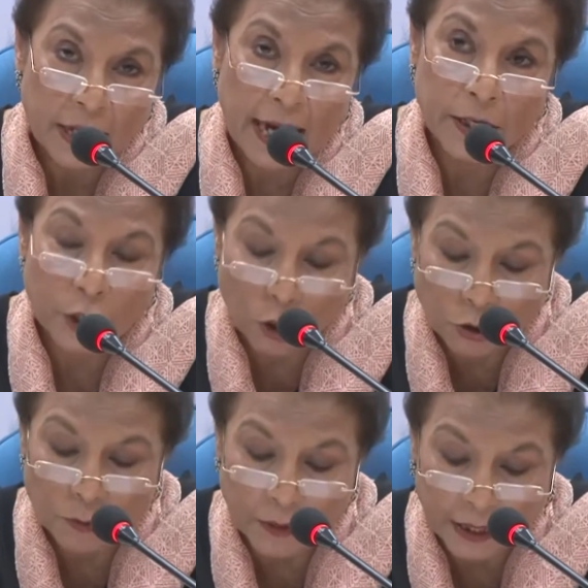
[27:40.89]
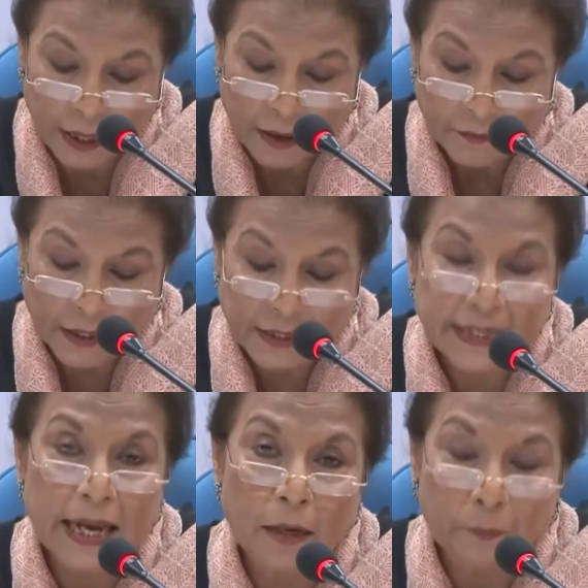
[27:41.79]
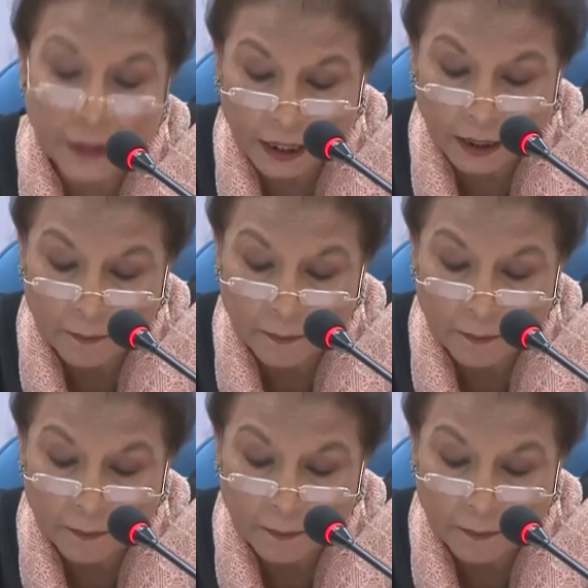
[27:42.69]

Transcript: and notably the TLP,